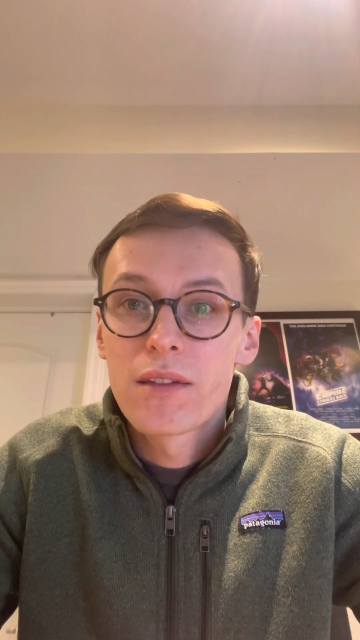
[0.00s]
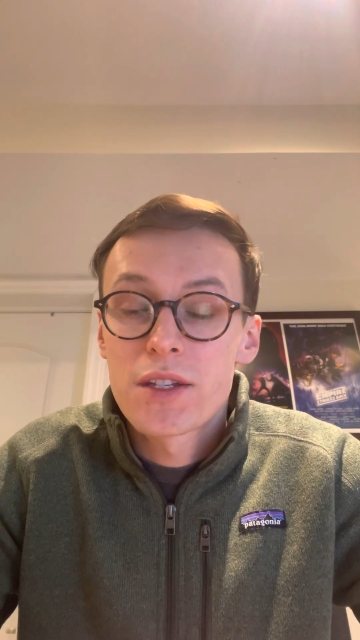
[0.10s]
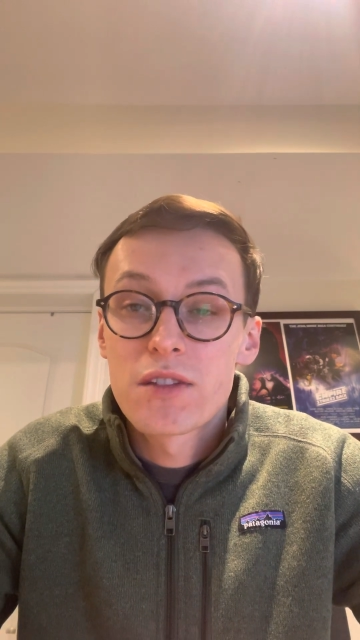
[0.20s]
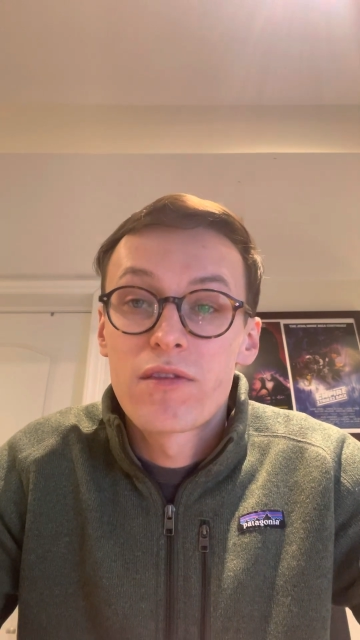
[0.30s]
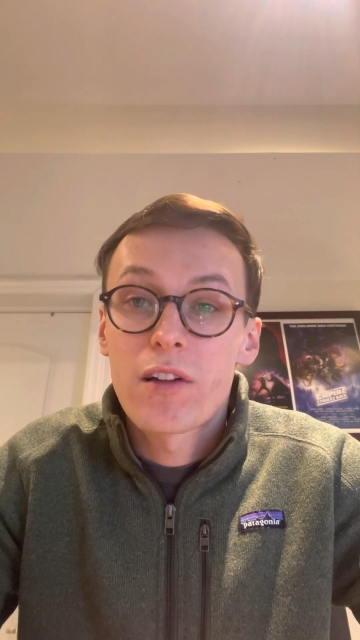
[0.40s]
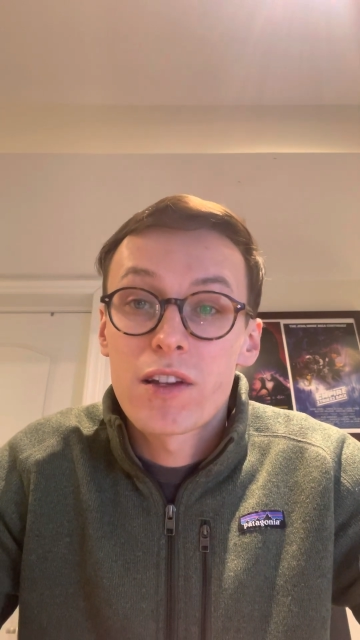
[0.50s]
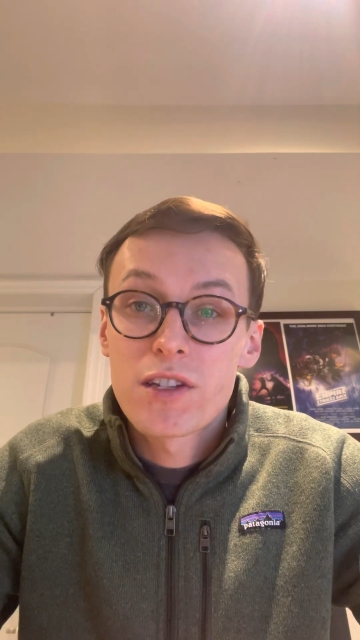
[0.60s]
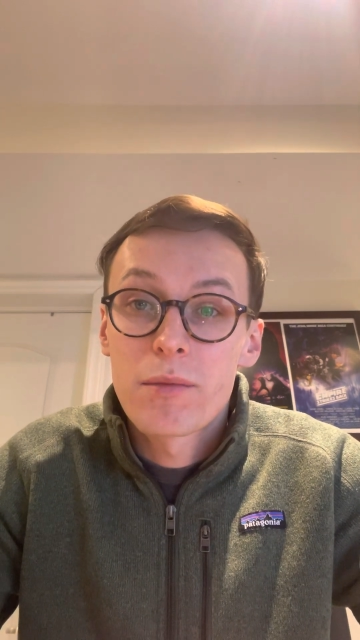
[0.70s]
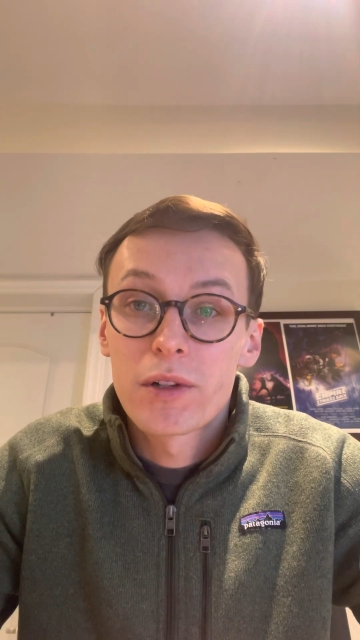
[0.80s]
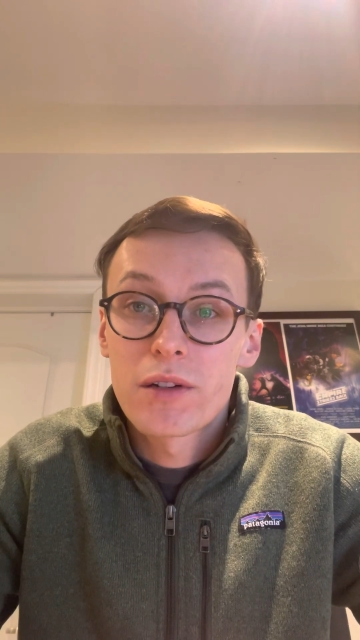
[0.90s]
This is very
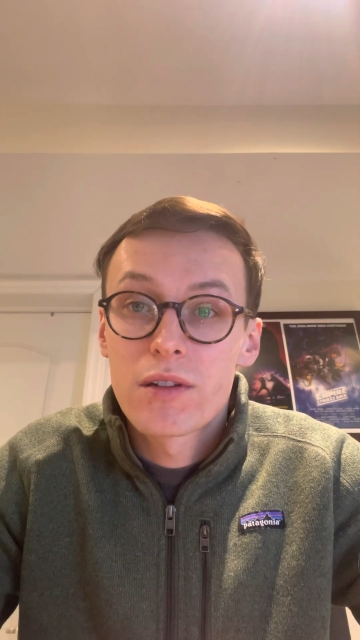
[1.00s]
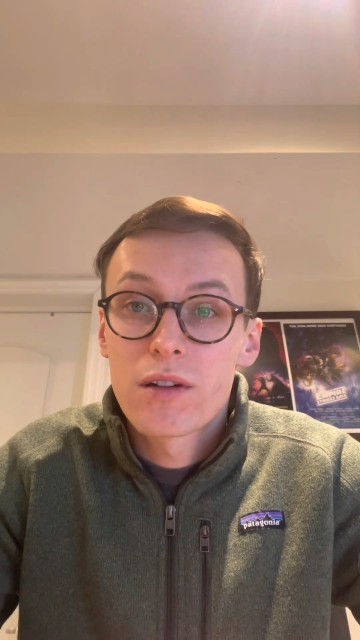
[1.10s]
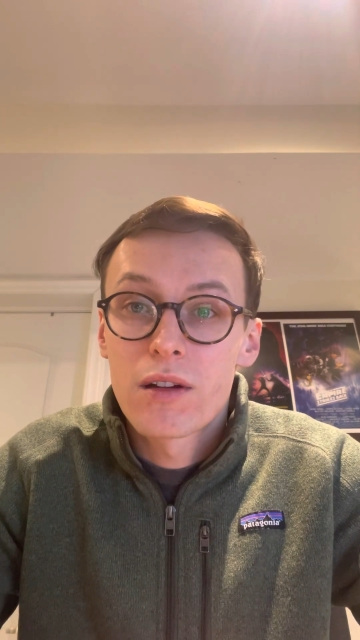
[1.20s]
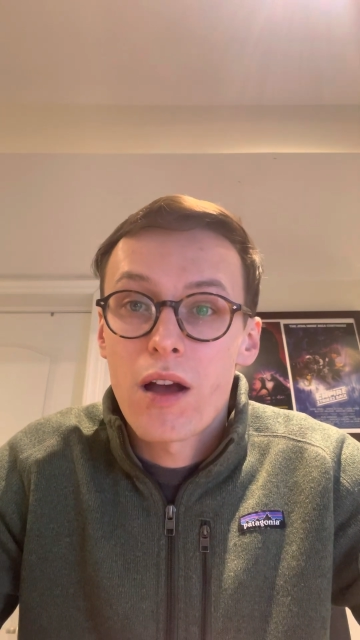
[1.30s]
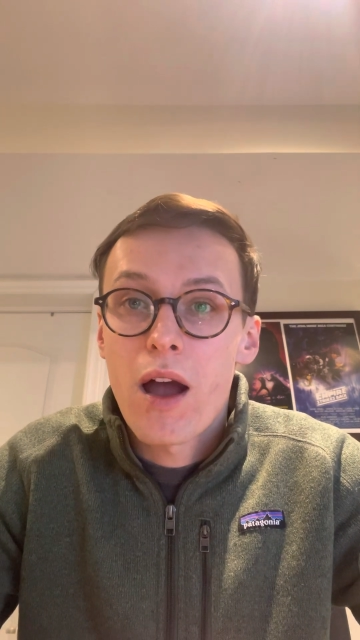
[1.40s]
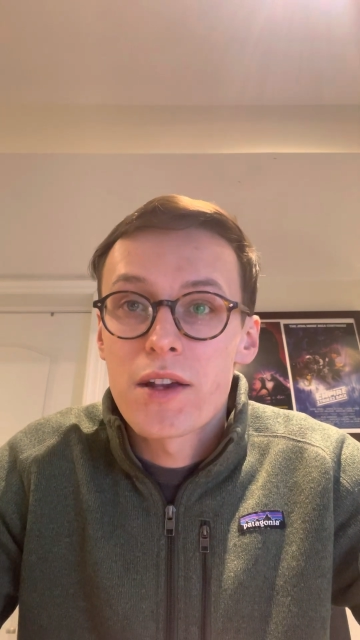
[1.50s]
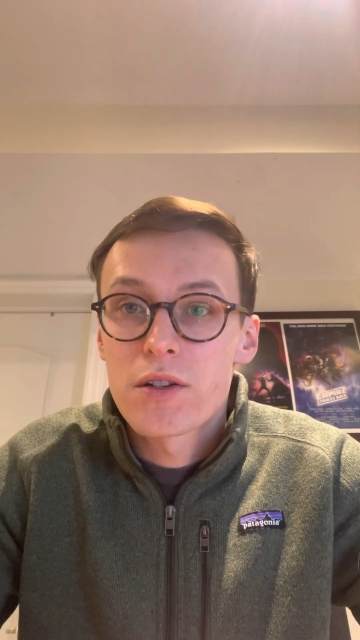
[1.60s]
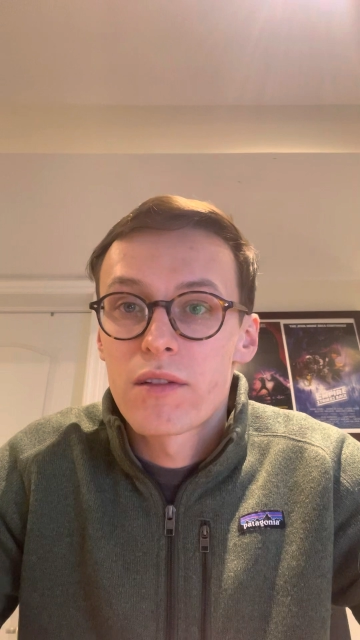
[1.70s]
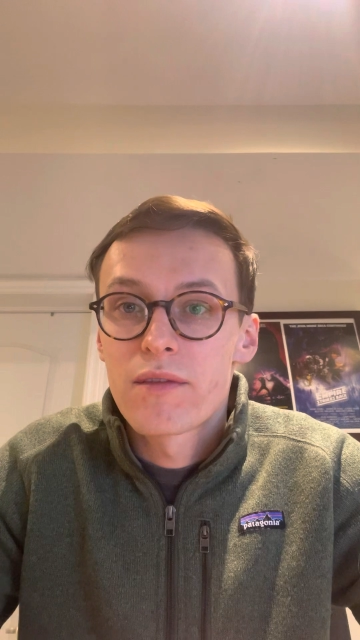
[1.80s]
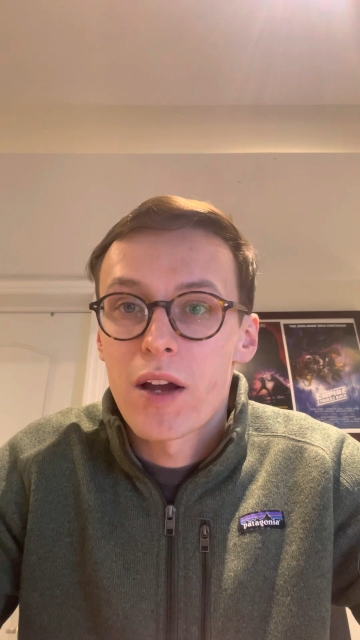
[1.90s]
similar to
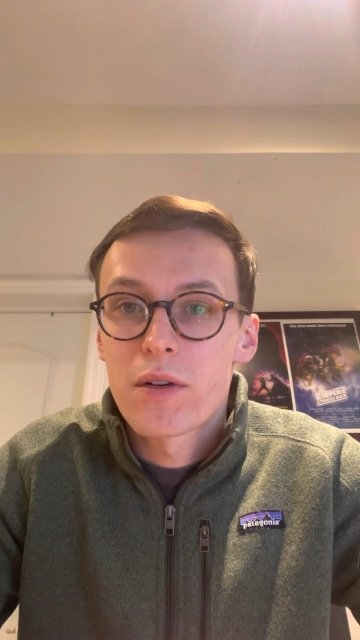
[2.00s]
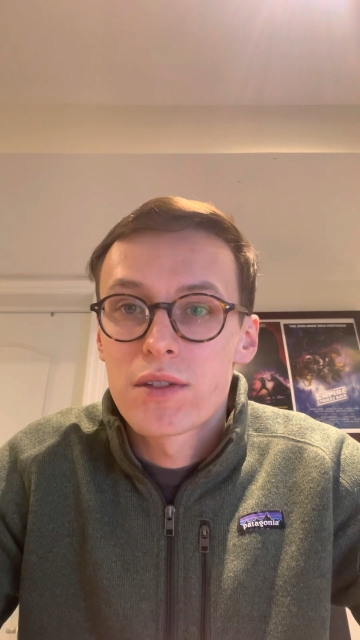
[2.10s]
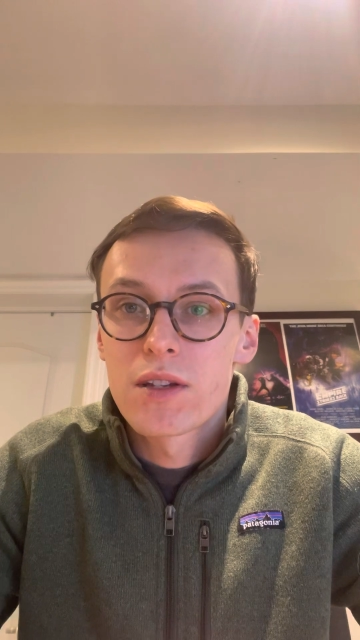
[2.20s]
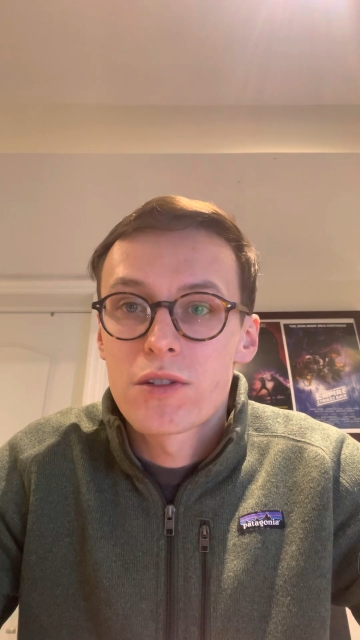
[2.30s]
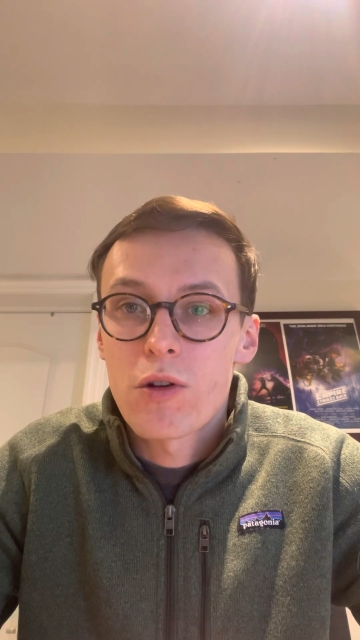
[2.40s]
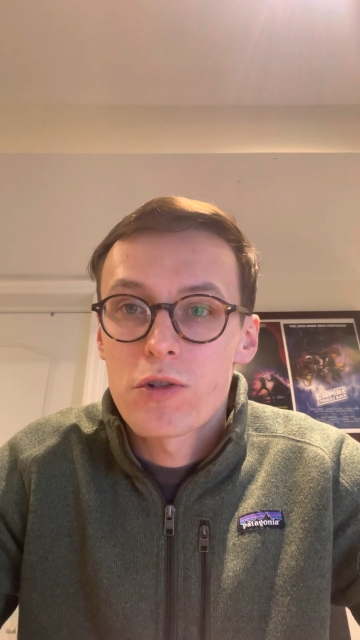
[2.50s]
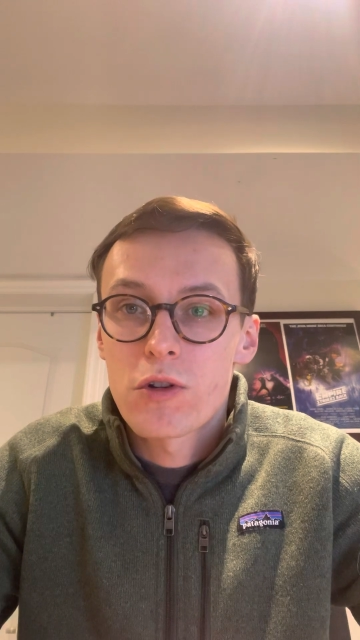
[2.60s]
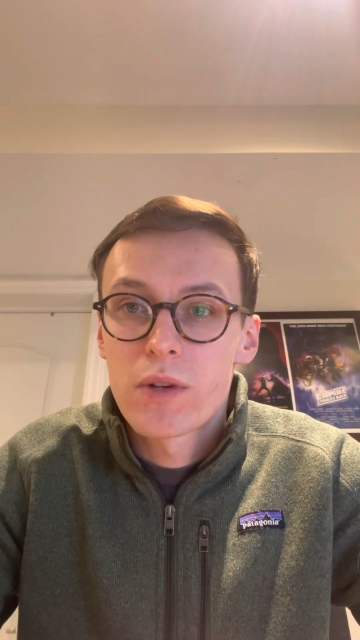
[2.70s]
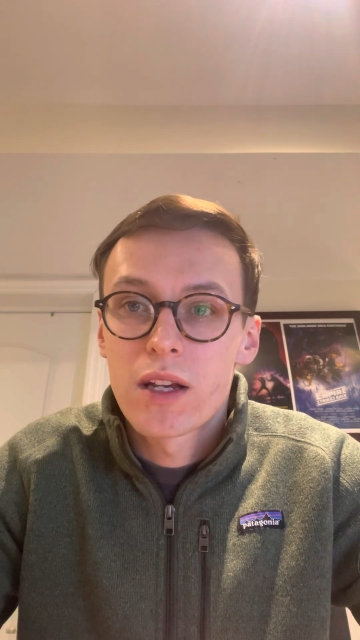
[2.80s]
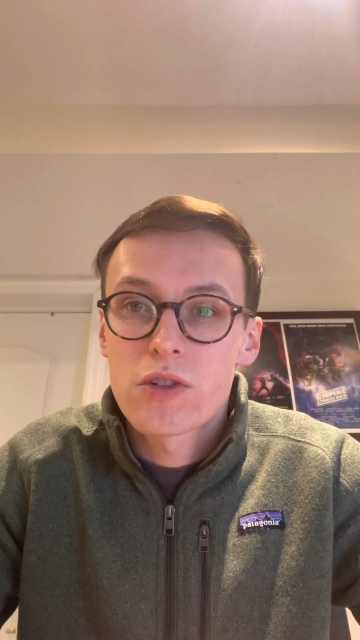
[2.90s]
Eisner and Valence's social
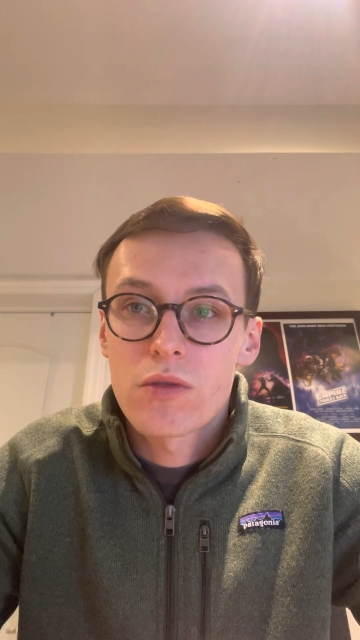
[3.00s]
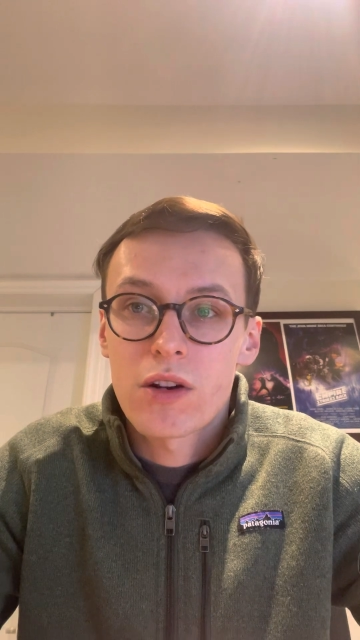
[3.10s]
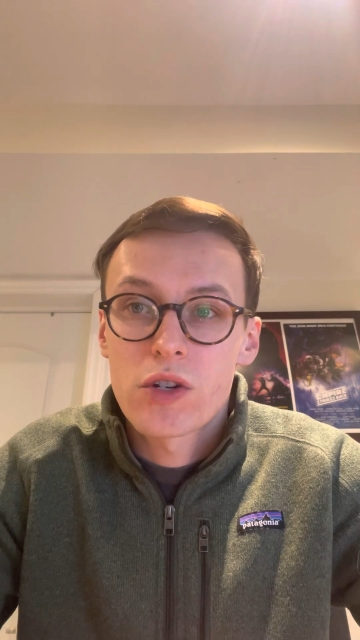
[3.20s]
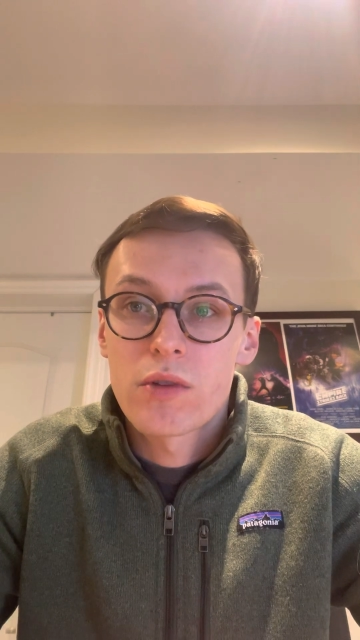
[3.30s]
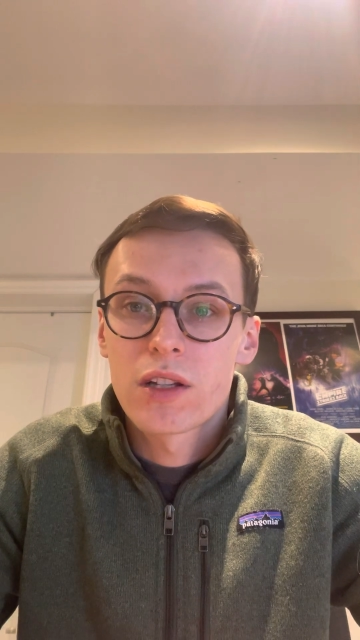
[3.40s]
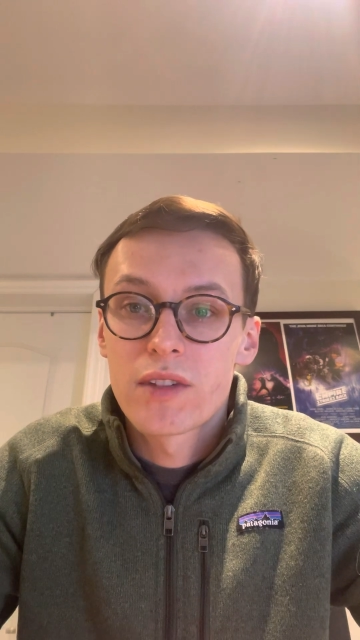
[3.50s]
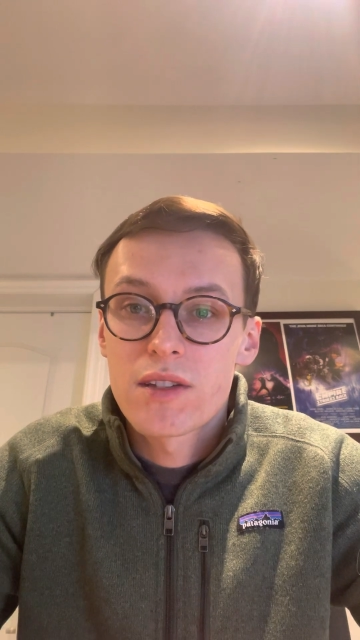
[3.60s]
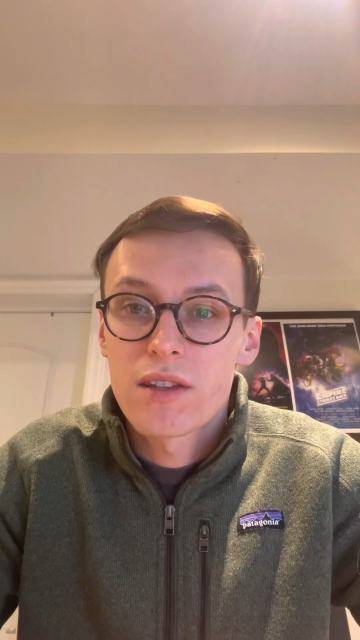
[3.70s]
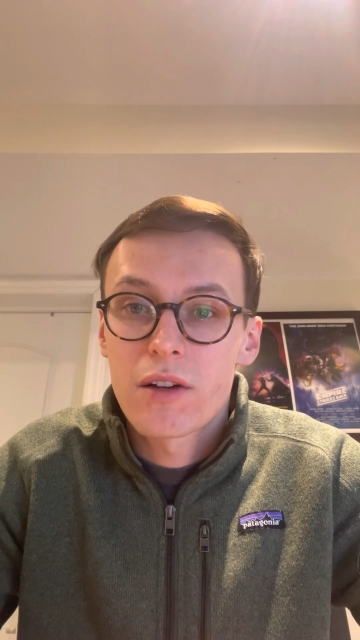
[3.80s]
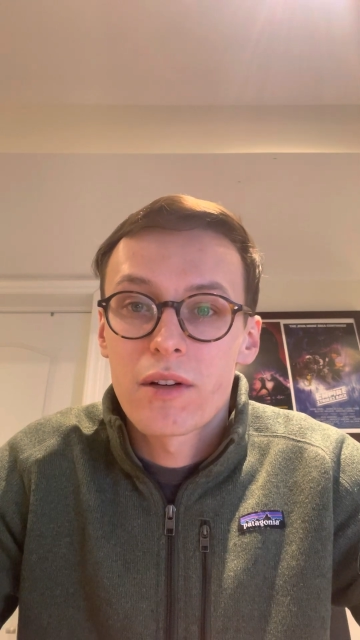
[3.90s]
reconstruction
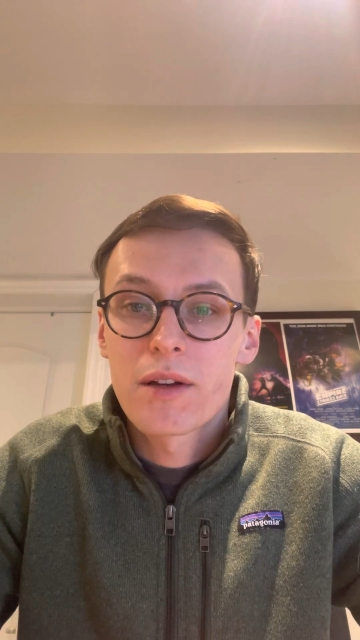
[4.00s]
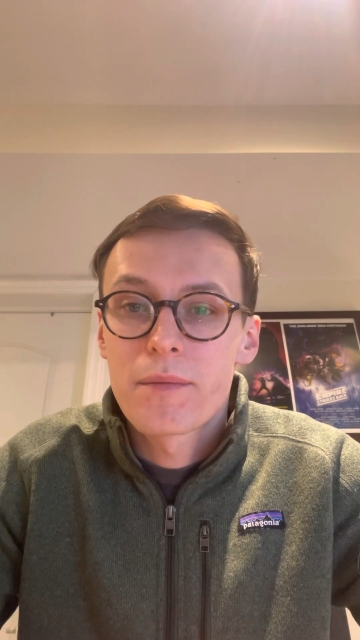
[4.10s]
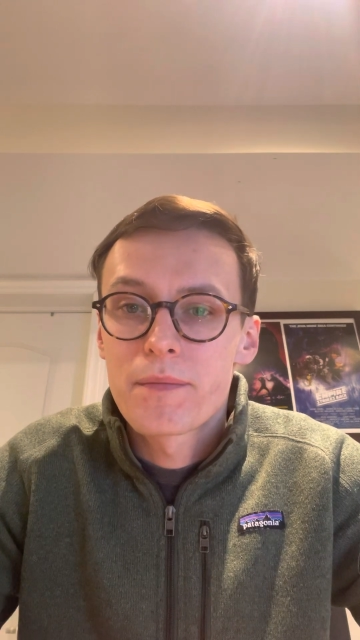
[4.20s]
relevance theory.